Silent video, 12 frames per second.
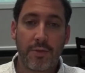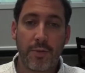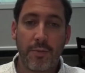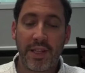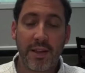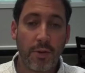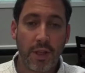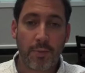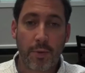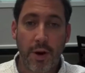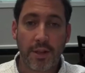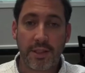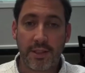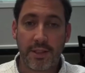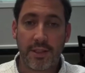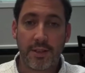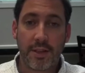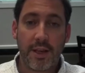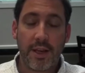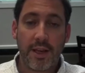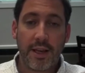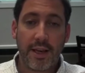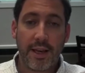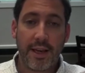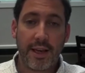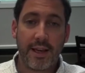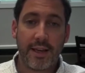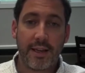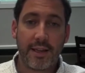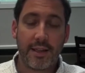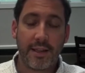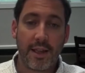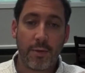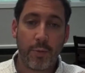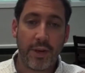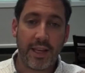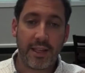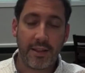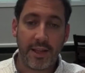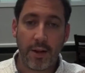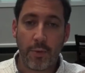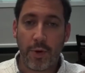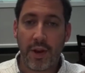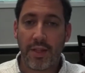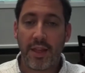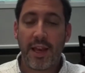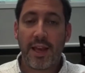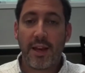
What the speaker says: metabolic processes and that we can deal with